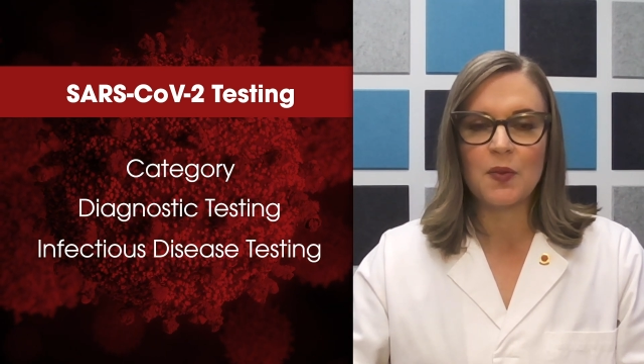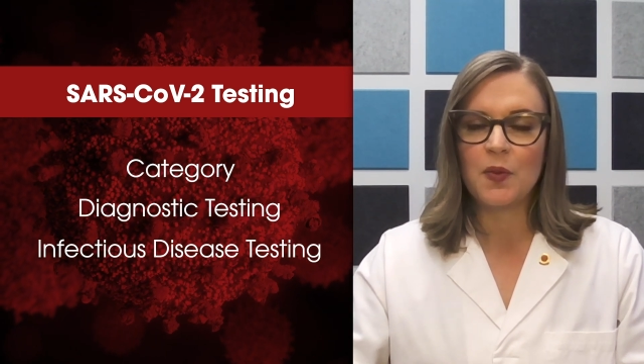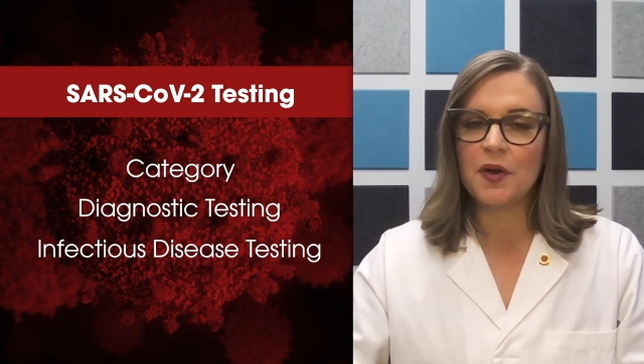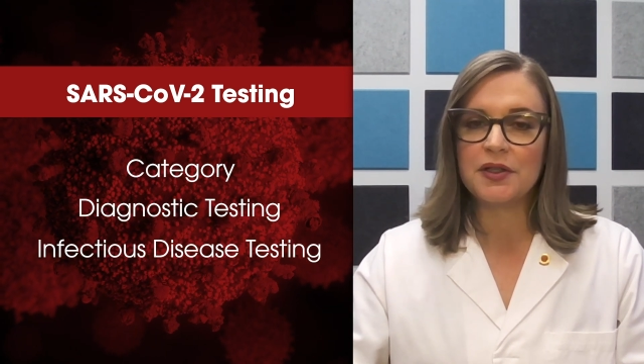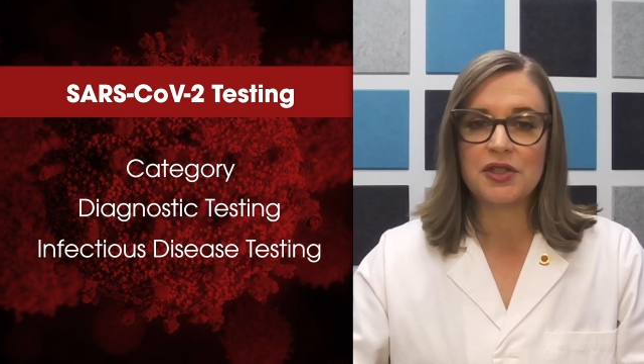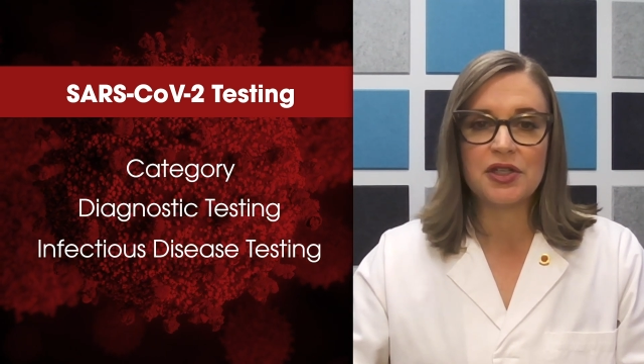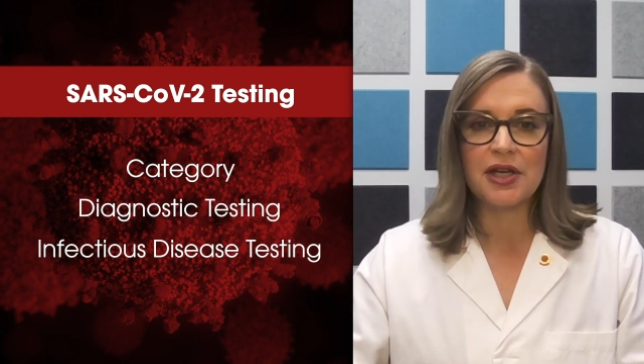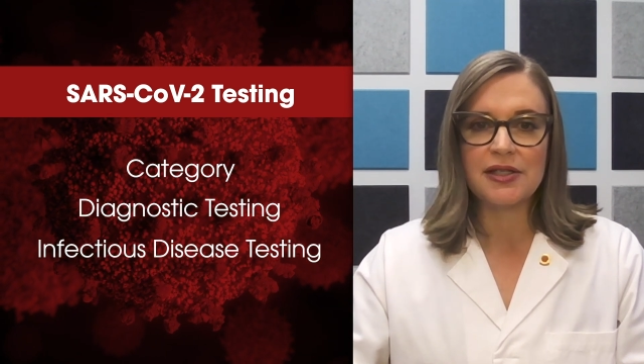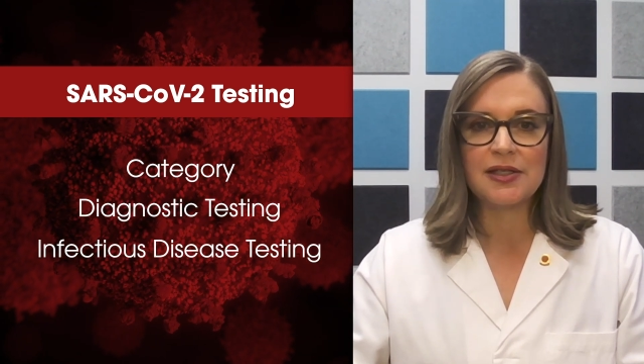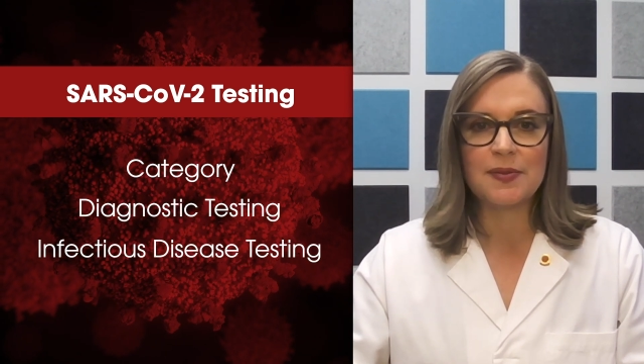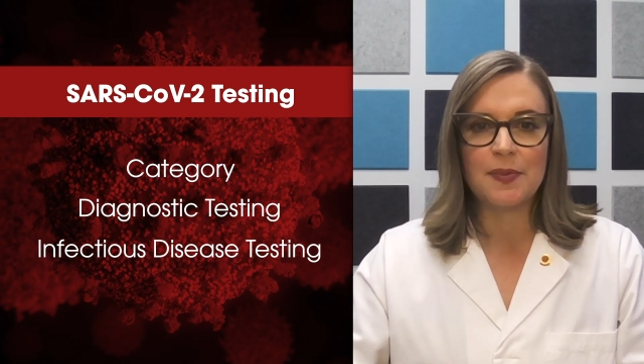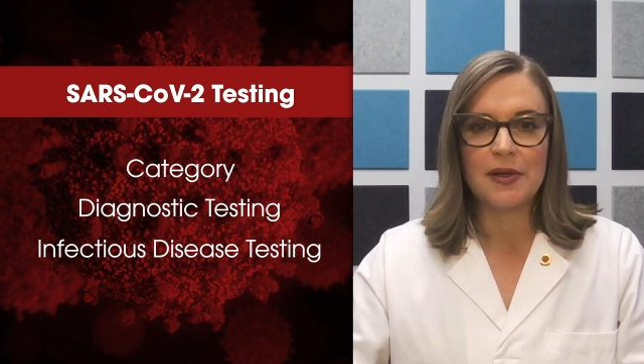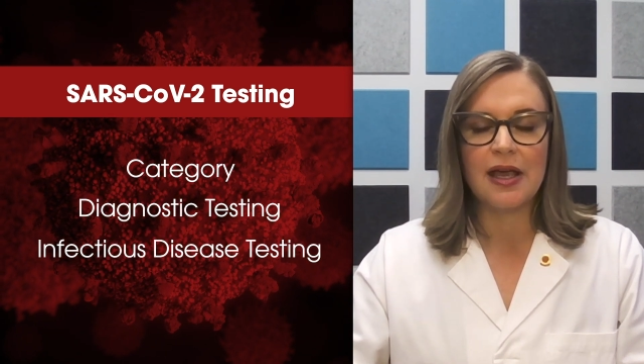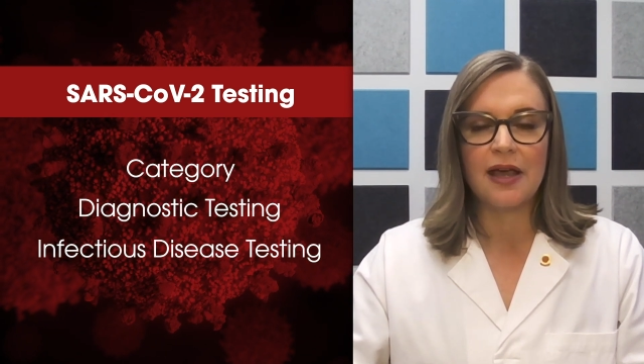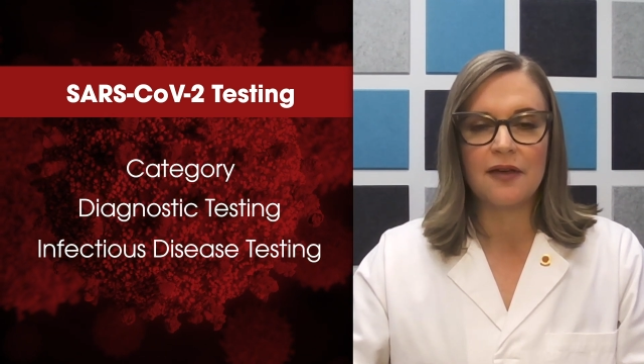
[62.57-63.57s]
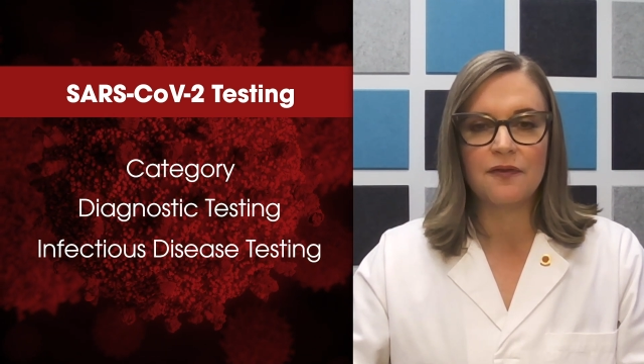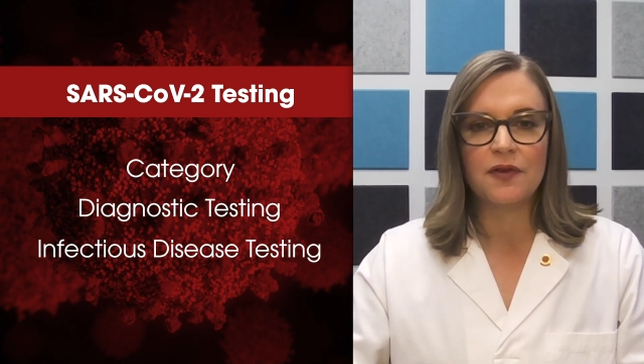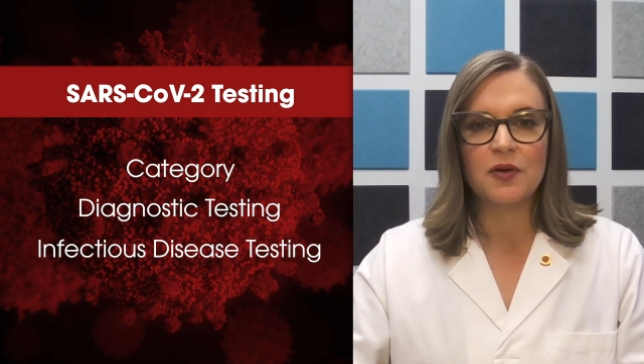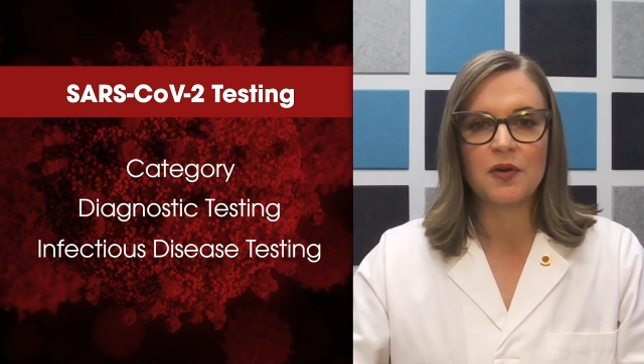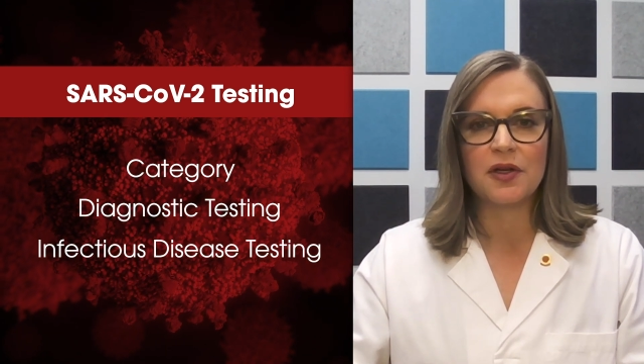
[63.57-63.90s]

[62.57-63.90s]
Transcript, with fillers: will just be a few